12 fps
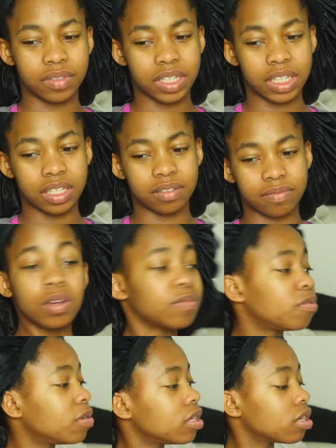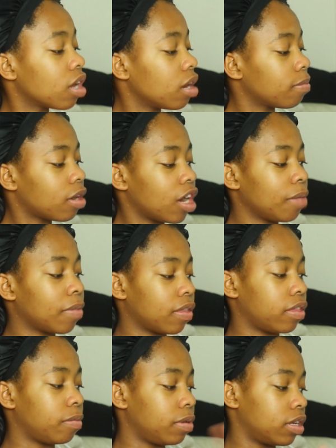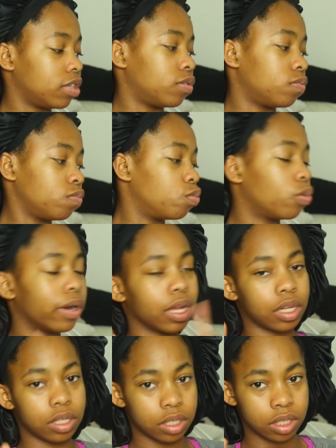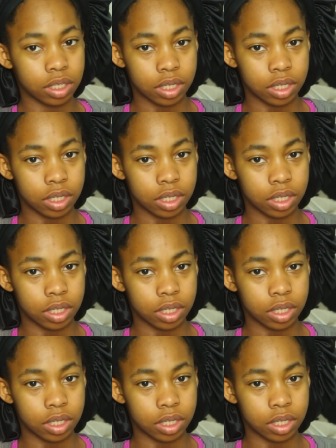Like, I'm doing the KonMari method because, one,